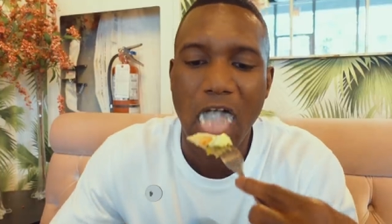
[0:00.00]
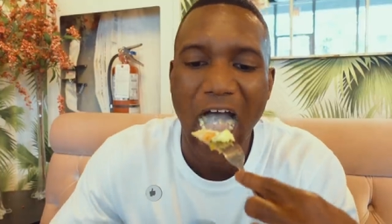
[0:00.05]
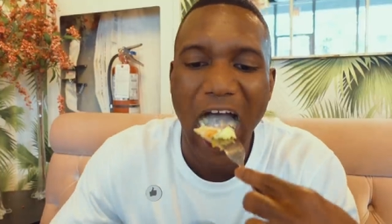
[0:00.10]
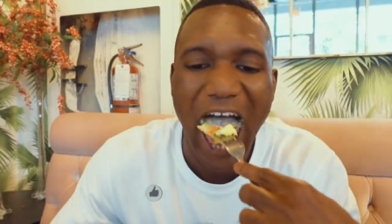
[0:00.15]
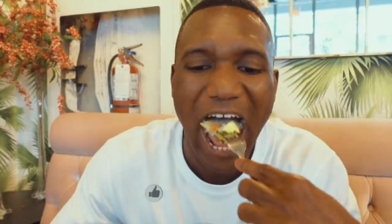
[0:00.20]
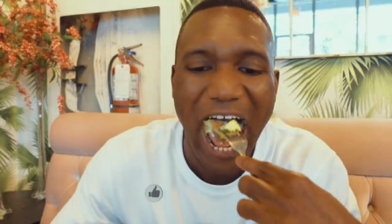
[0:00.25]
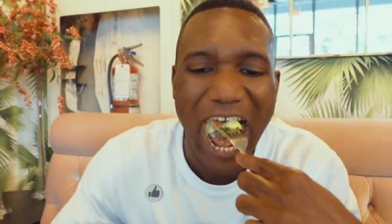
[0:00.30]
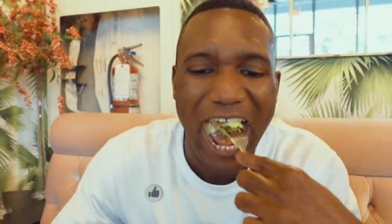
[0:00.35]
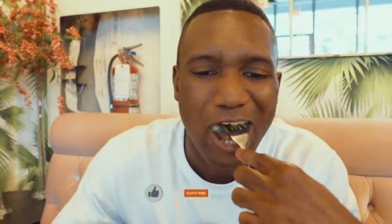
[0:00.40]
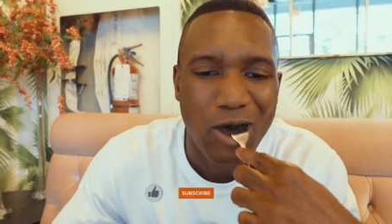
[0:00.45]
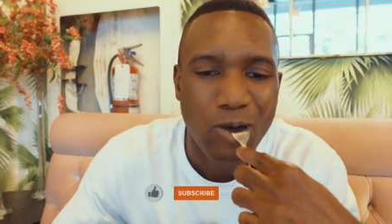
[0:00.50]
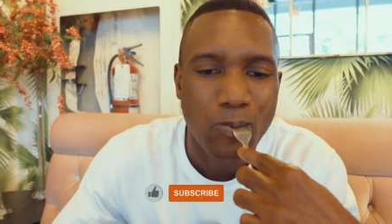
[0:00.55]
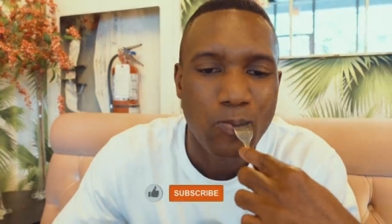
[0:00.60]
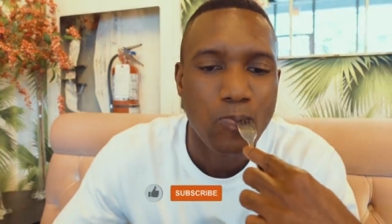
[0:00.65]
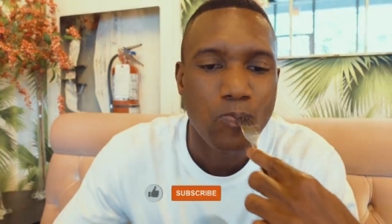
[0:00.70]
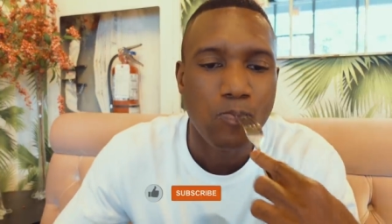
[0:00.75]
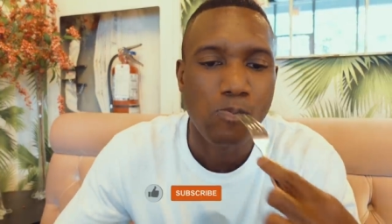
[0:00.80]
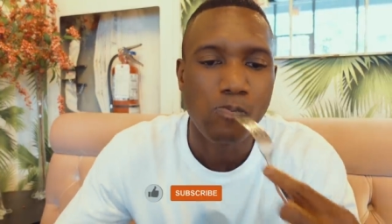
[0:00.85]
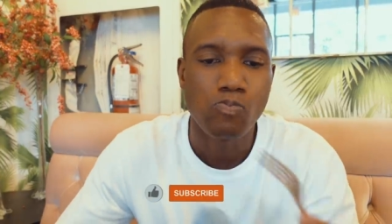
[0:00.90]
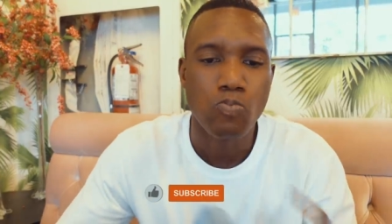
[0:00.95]
This was
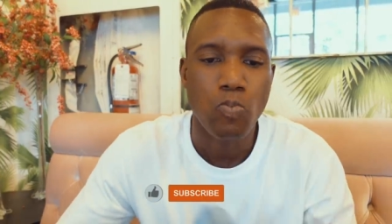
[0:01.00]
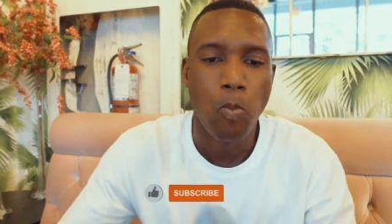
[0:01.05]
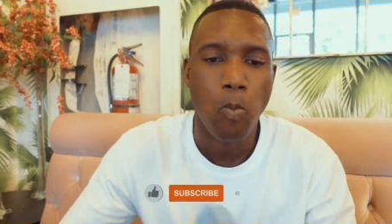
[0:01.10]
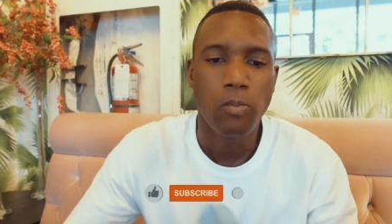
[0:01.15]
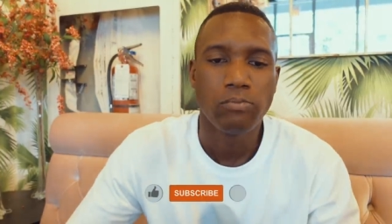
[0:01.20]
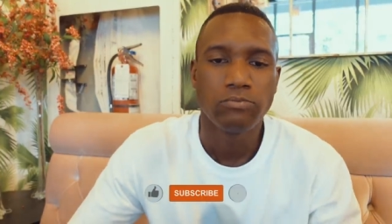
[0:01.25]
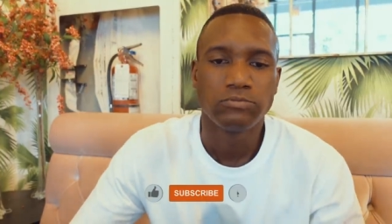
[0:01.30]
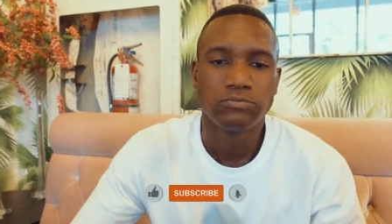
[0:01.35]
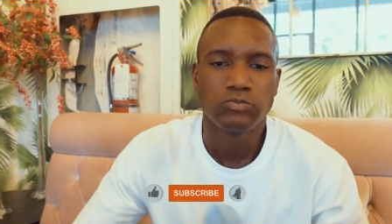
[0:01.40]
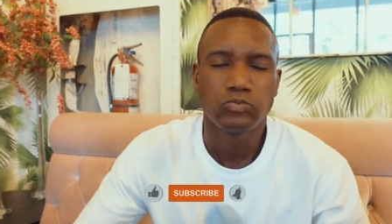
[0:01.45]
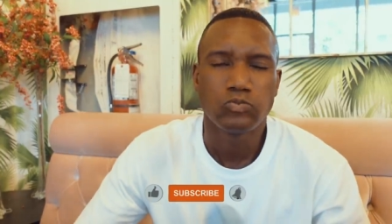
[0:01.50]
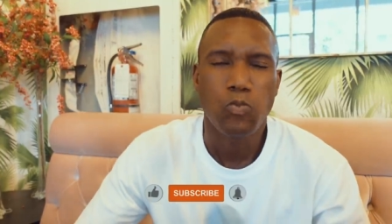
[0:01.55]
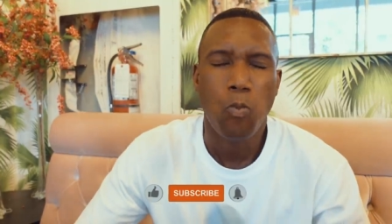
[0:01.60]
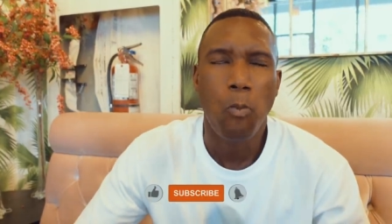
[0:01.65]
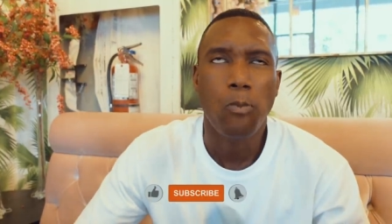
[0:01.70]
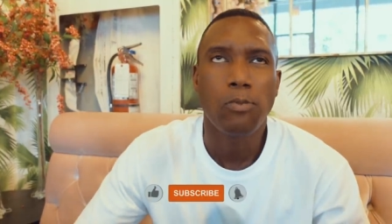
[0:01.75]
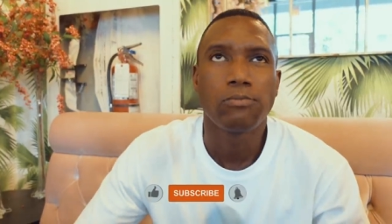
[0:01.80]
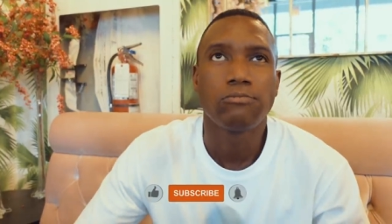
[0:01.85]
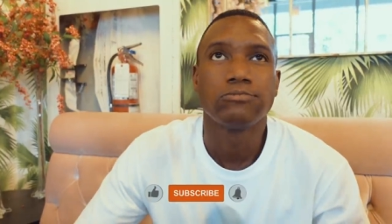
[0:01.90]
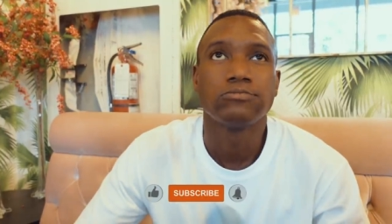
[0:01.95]
so tasty.
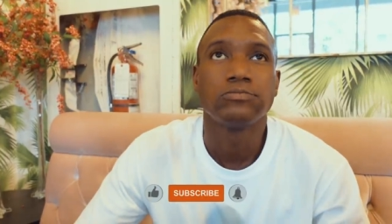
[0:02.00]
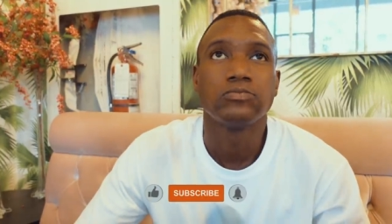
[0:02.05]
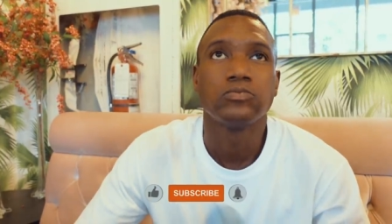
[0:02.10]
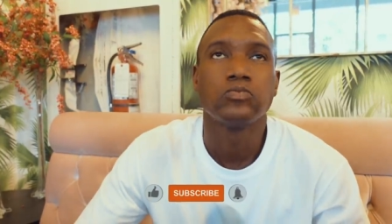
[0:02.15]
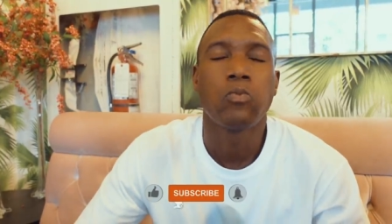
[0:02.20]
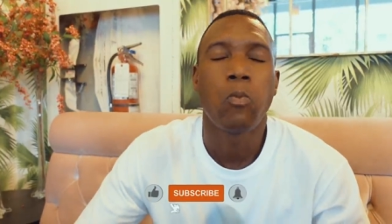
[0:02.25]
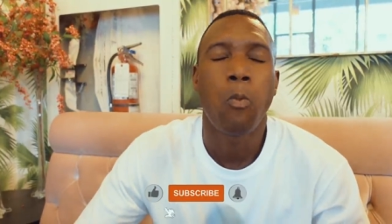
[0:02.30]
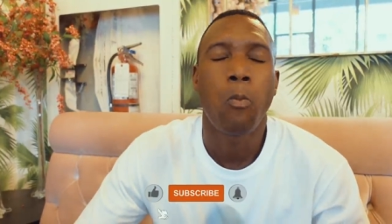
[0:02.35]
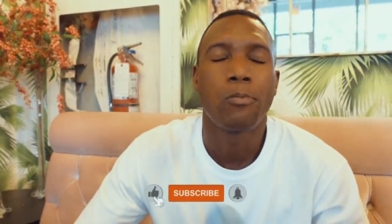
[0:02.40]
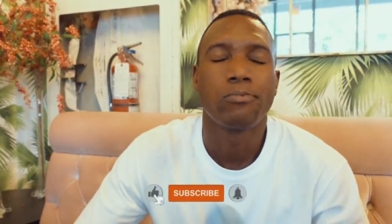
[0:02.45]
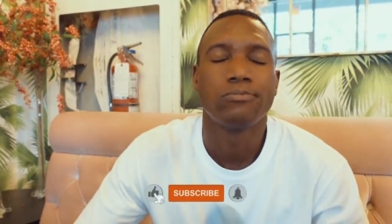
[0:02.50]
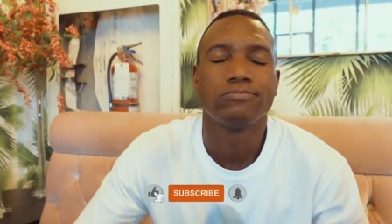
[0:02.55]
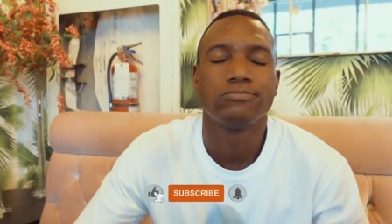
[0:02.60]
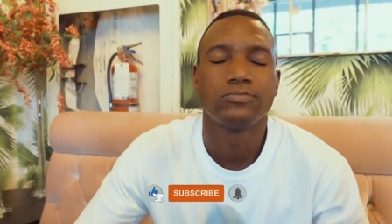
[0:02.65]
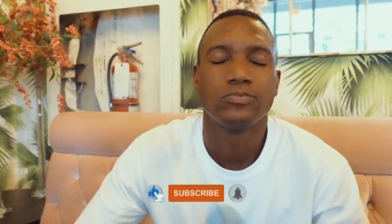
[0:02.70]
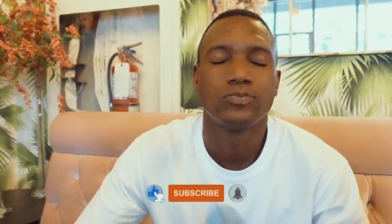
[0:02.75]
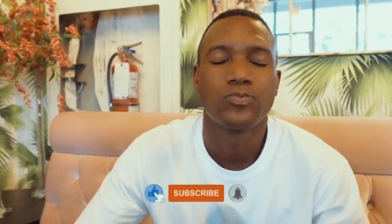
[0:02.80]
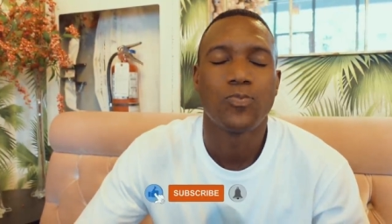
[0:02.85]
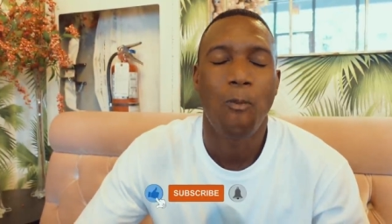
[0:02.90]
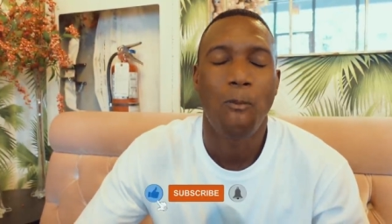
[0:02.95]
OMG, I didn't know I
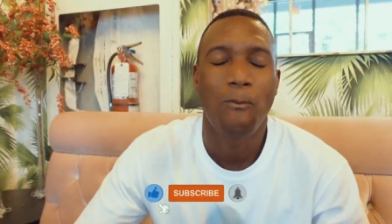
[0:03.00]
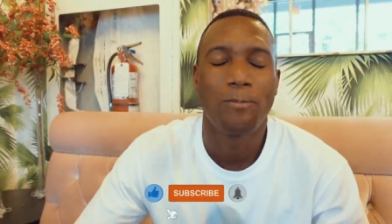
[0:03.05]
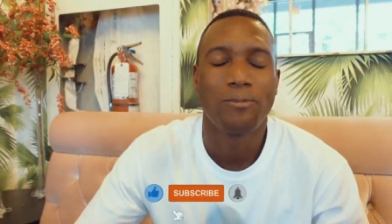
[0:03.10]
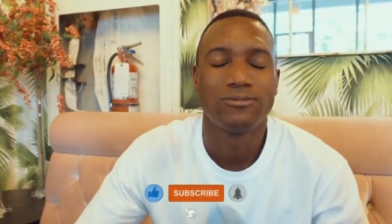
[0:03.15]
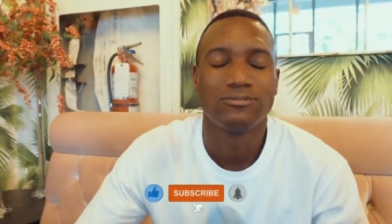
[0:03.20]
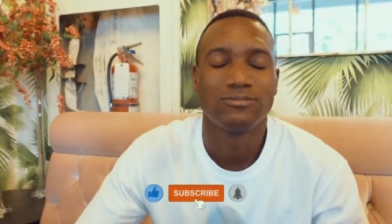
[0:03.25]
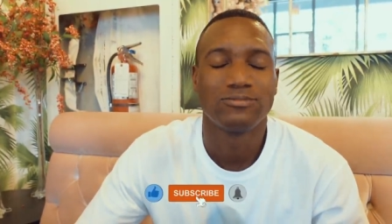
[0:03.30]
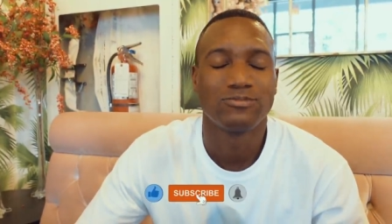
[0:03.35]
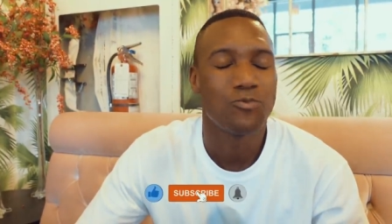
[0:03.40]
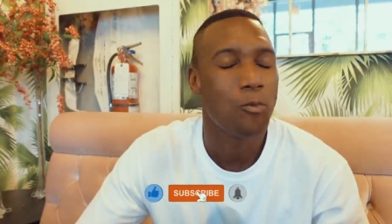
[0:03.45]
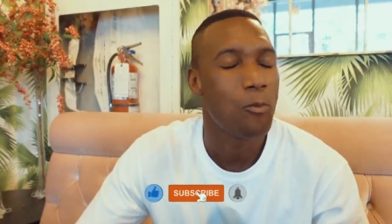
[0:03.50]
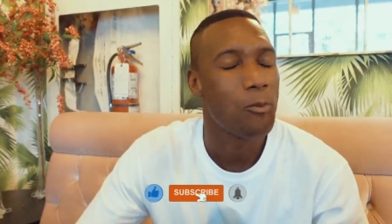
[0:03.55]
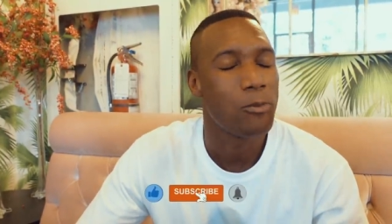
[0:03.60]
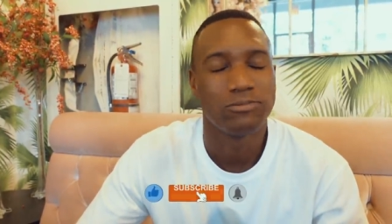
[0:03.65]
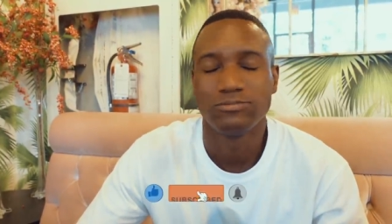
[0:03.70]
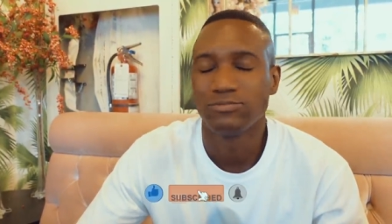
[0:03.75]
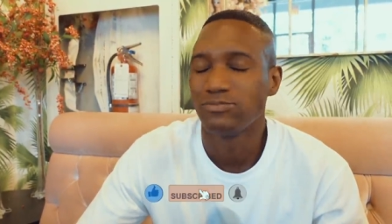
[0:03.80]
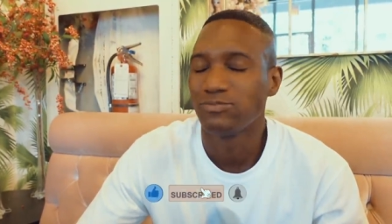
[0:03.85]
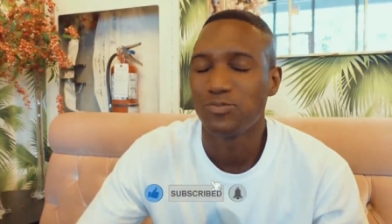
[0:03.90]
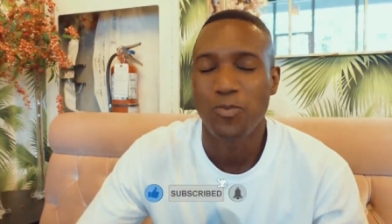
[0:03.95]
would have
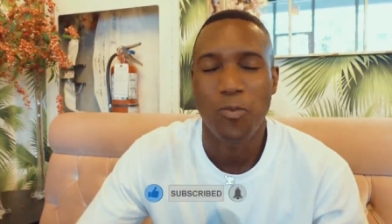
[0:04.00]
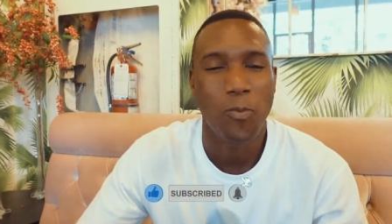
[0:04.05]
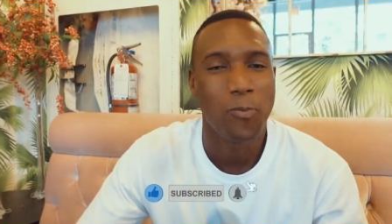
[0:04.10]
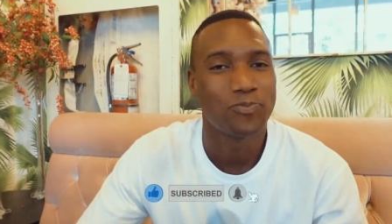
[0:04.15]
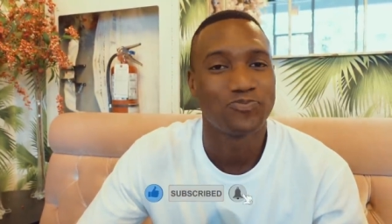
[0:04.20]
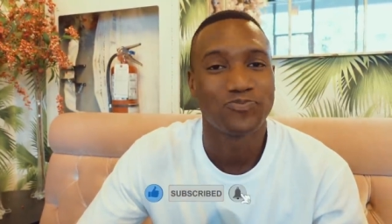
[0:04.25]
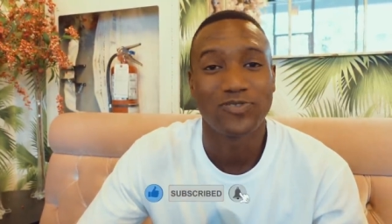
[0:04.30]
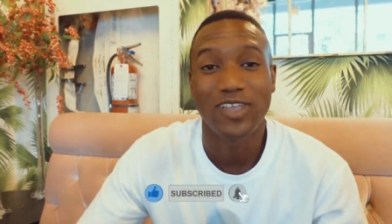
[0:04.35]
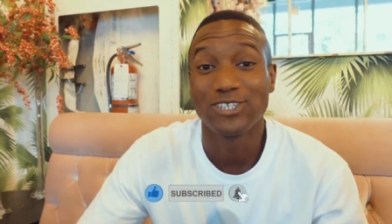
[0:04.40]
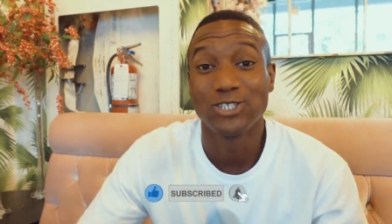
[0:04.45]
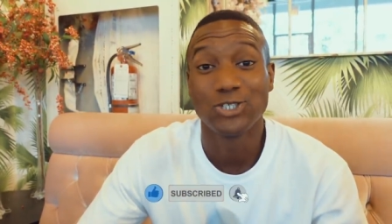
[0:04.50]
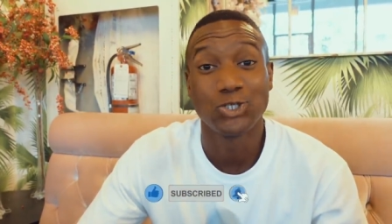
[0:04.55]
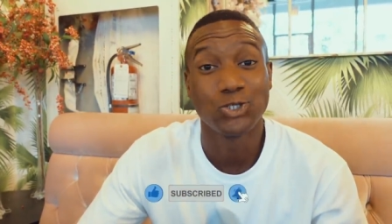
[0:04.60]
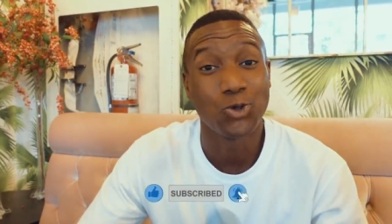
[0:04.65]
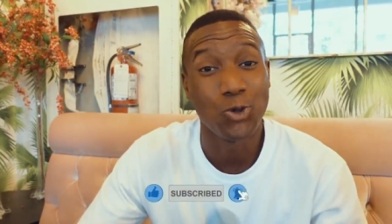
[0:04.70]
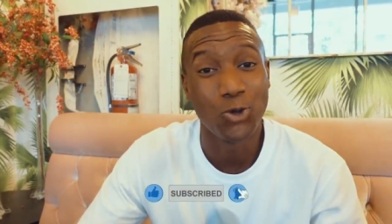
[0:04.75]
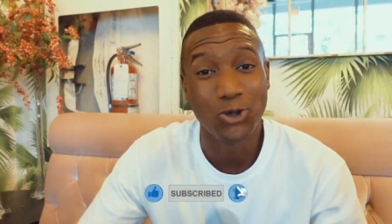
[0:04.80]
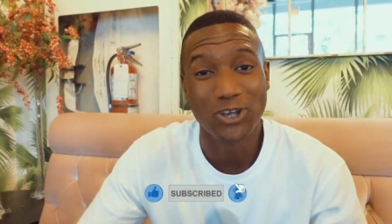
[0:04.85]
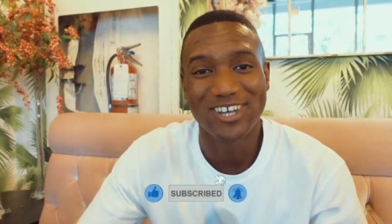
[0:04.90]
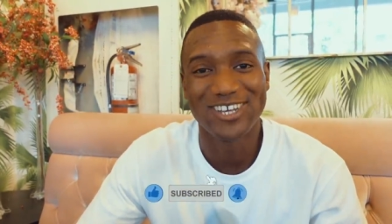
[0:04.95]
enjoyed smoked
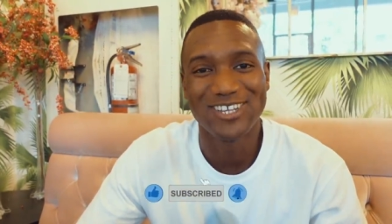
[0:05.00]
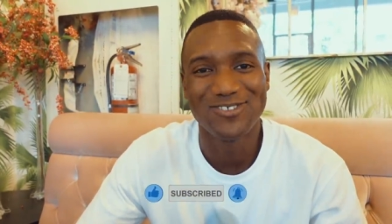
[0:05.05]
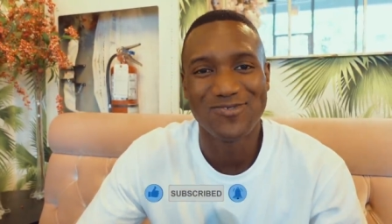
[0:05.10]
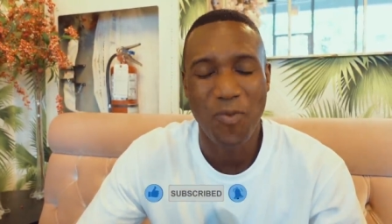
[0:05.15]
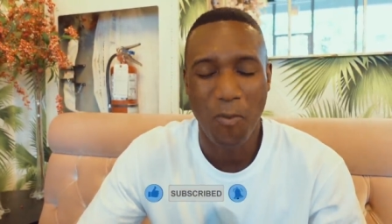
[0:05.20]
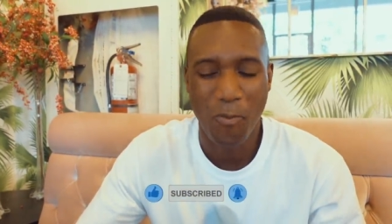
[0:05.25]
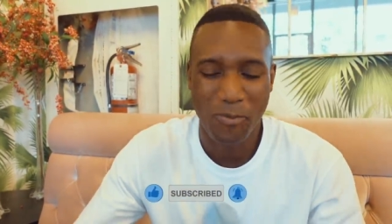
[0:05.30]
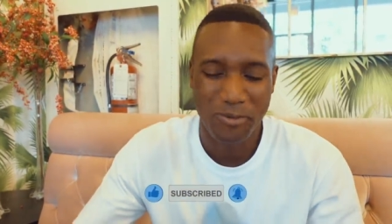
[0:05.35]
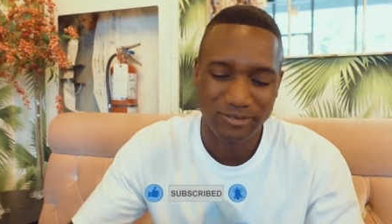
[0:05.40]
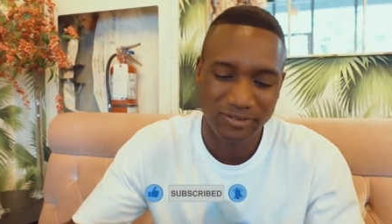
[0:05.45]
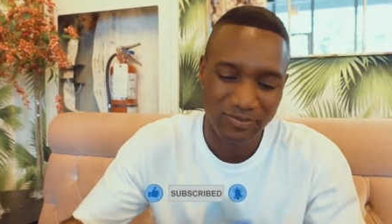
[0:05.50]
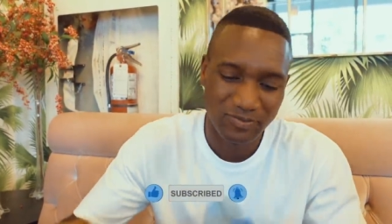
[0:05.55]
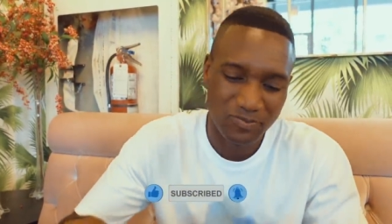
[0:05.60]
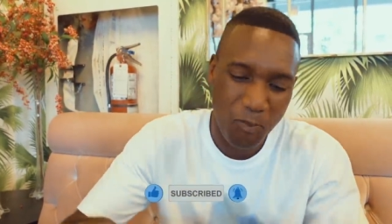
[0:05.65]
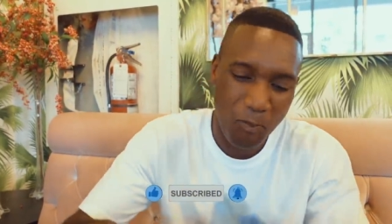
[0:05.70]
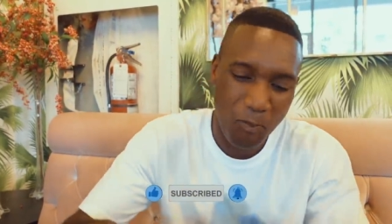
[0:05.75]
salmon so much.